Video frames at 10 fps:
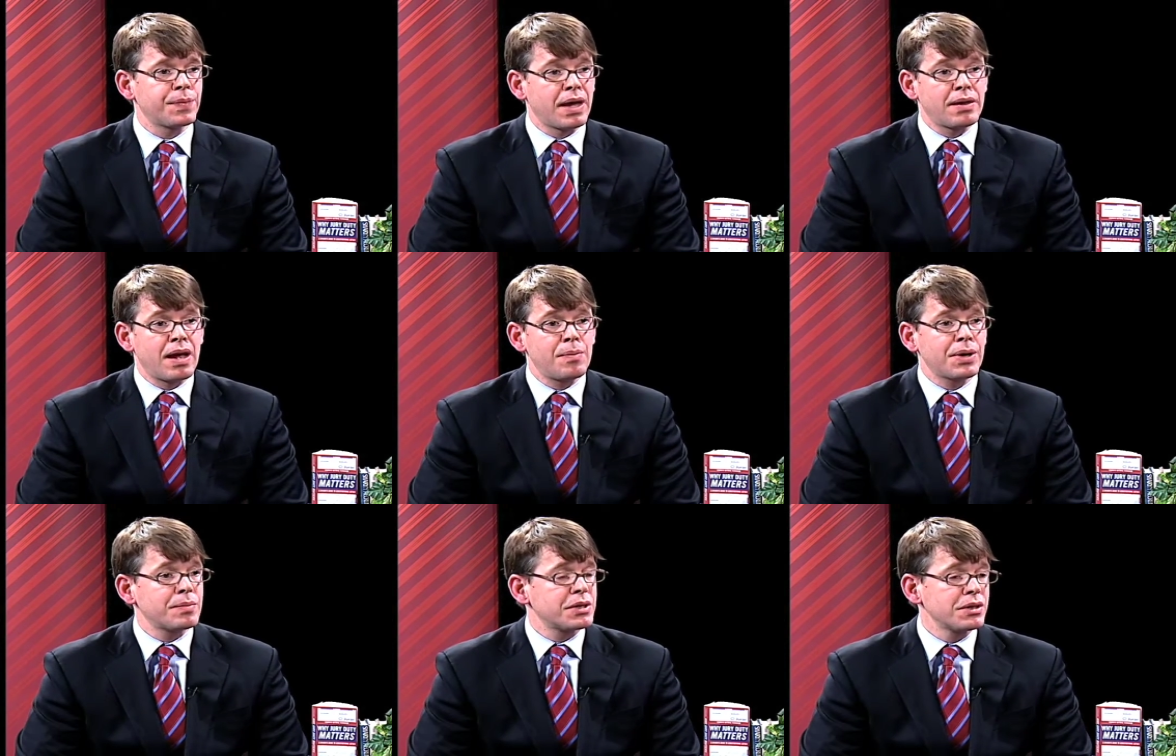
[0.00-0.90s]
And it
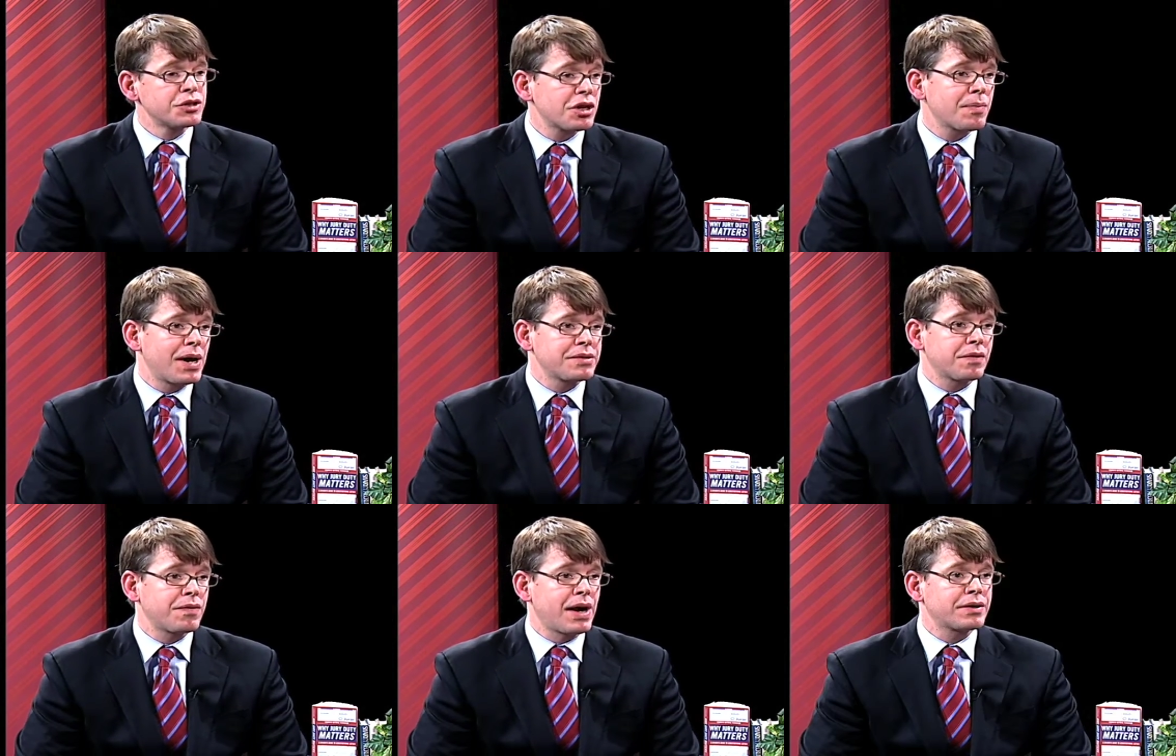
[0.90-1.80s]
becomes a
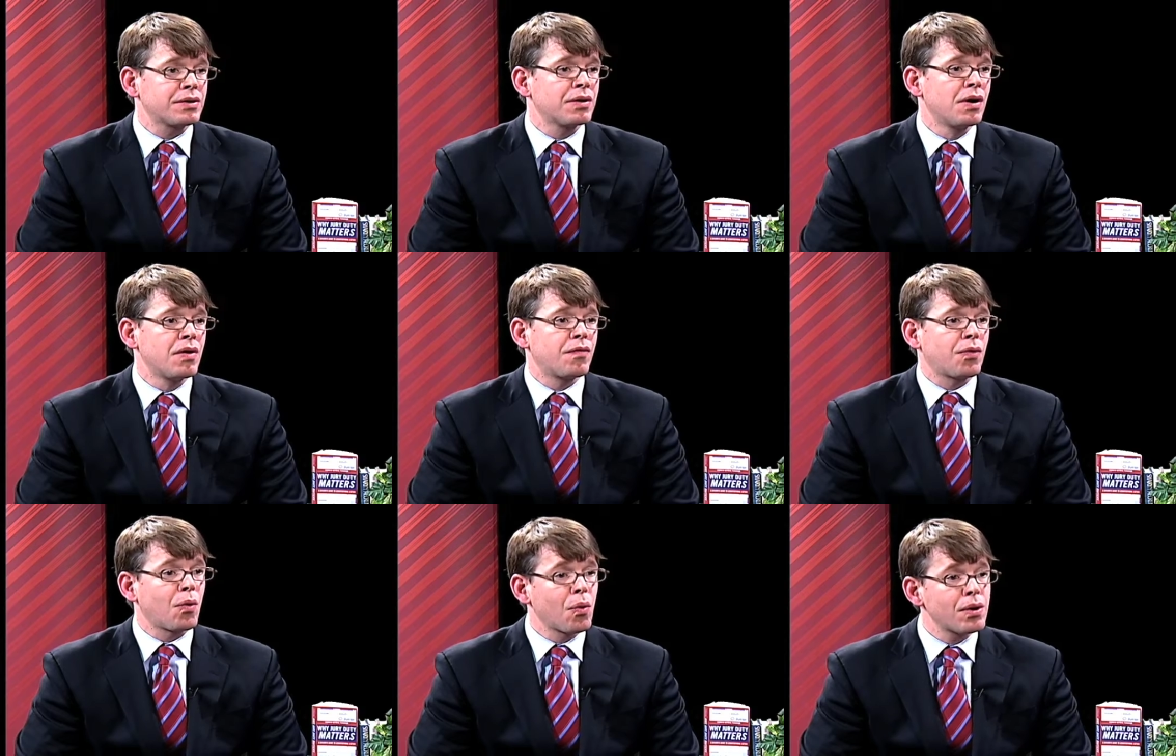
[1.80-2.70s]
legitimizing factor
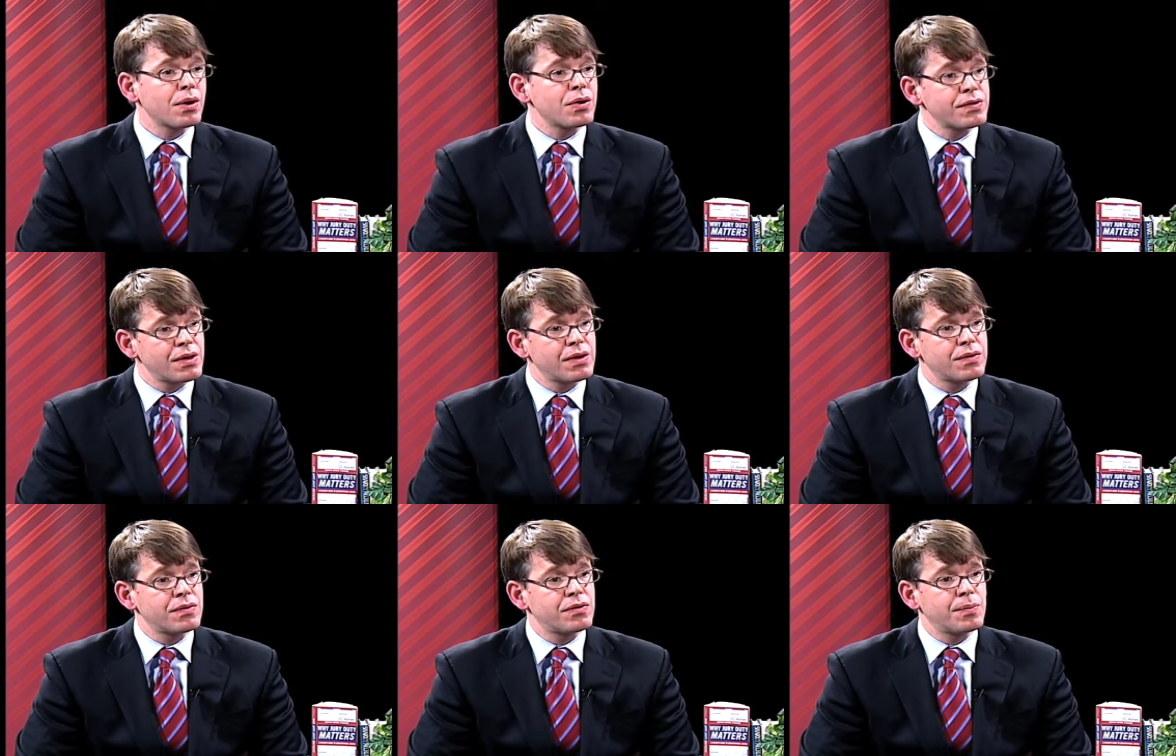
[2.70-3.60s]
for ordinary
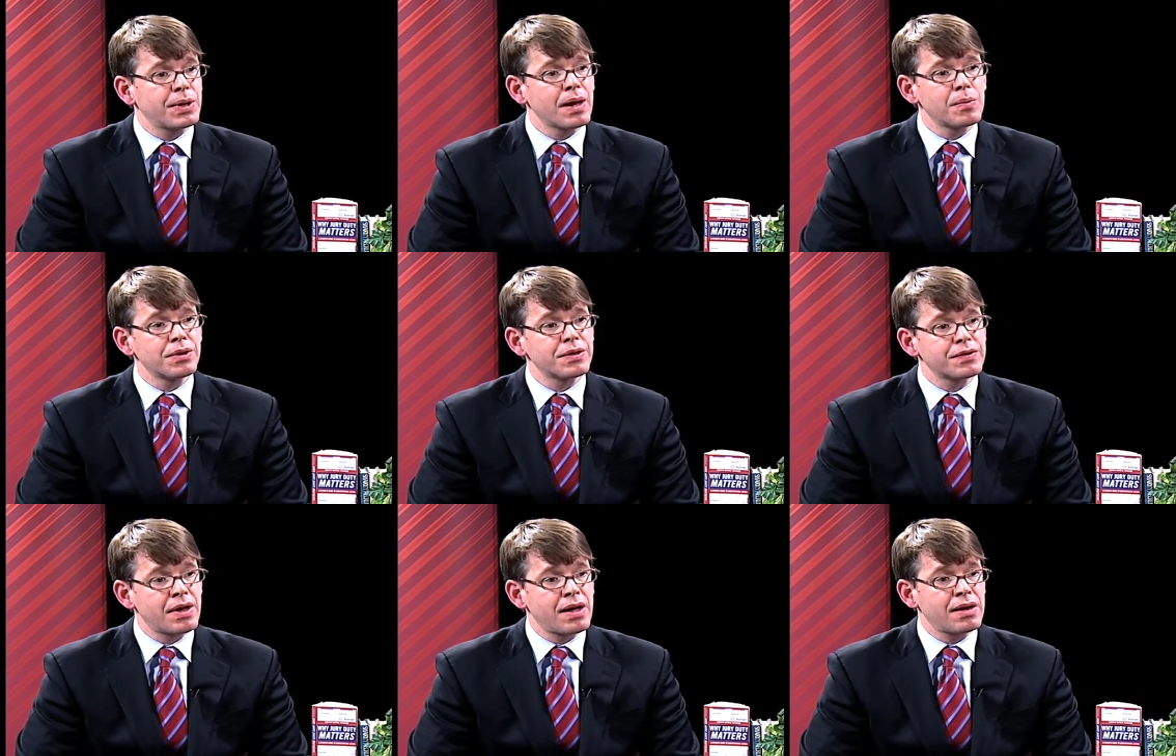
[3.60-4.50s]
citizens to be able to
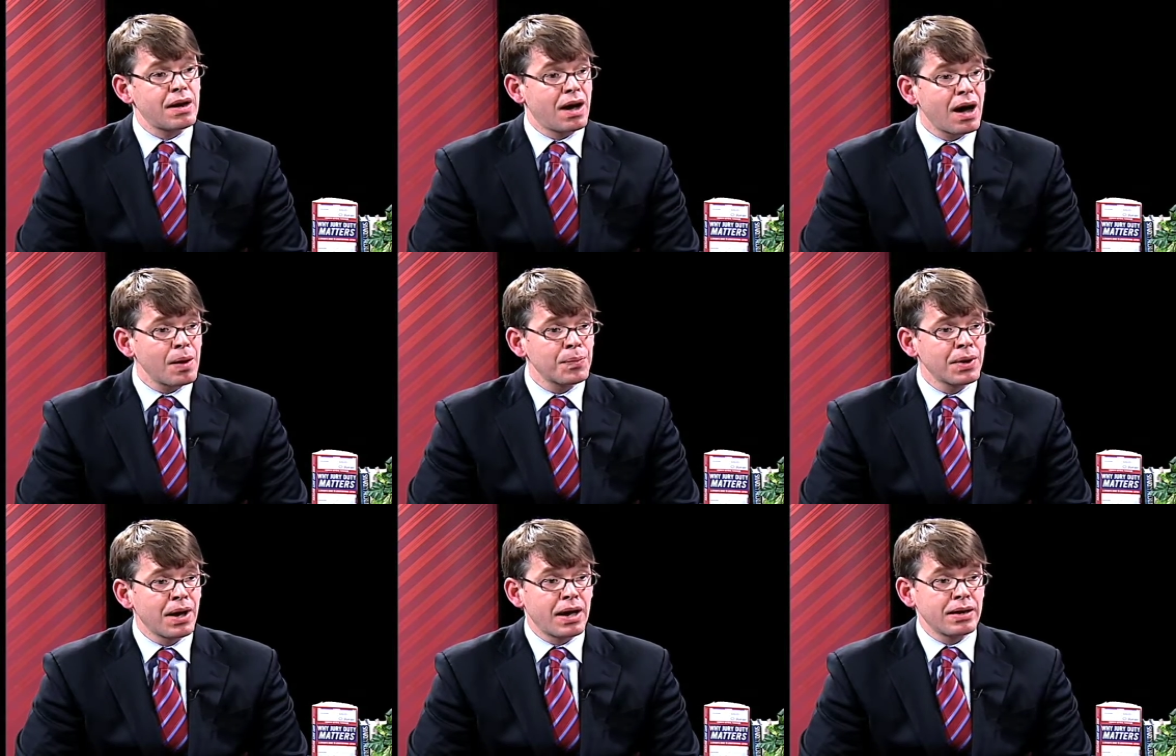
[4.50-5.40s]
stand up
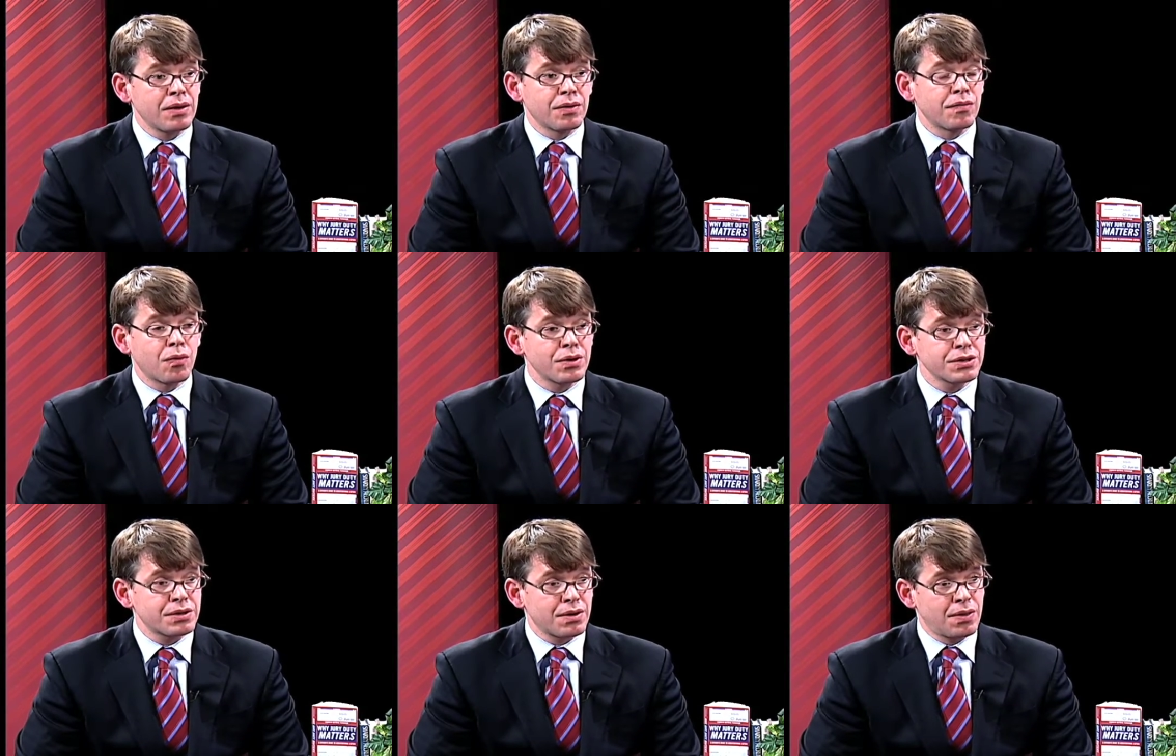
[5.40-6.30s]
and either
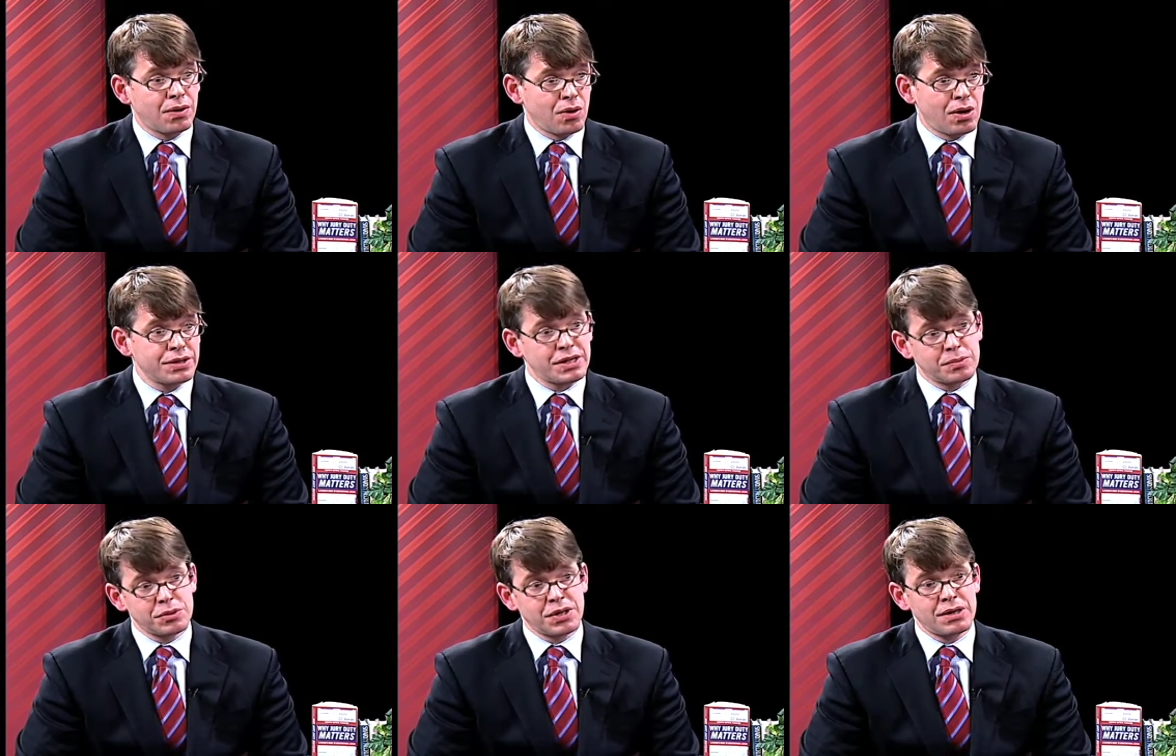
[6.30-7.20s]
enforce the laws as
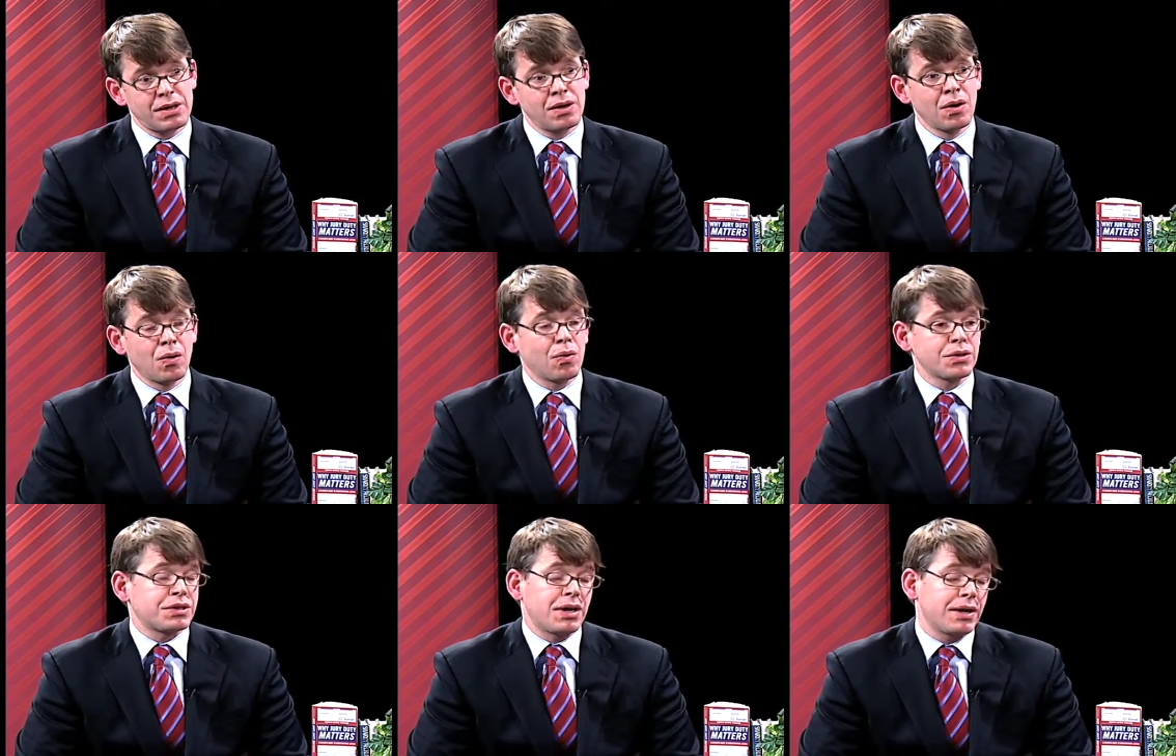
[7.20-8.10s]
presented or
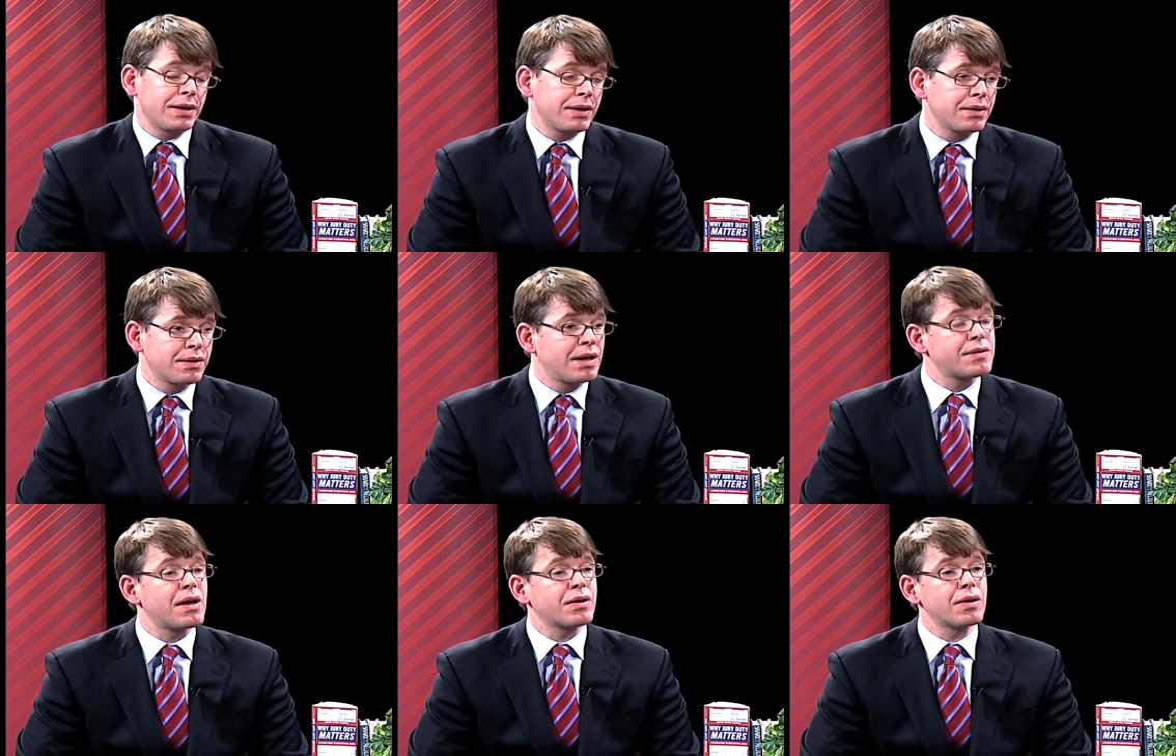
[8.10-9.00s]
say that's
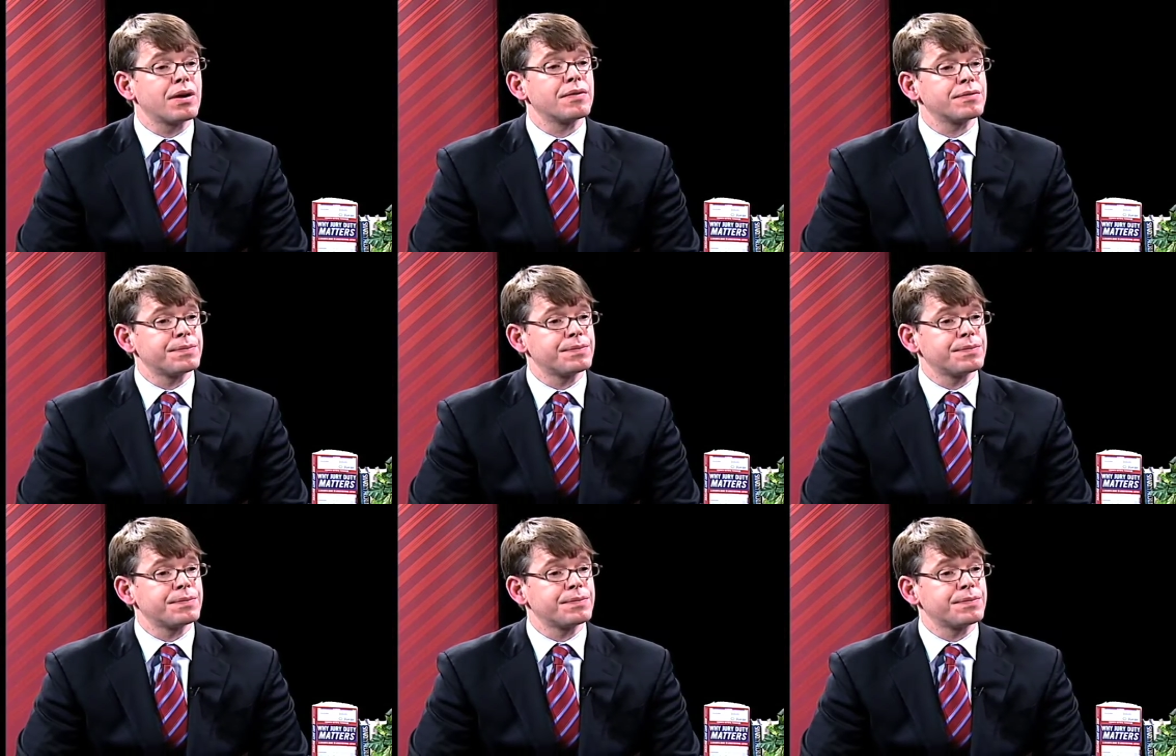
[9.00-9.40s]
not good enough.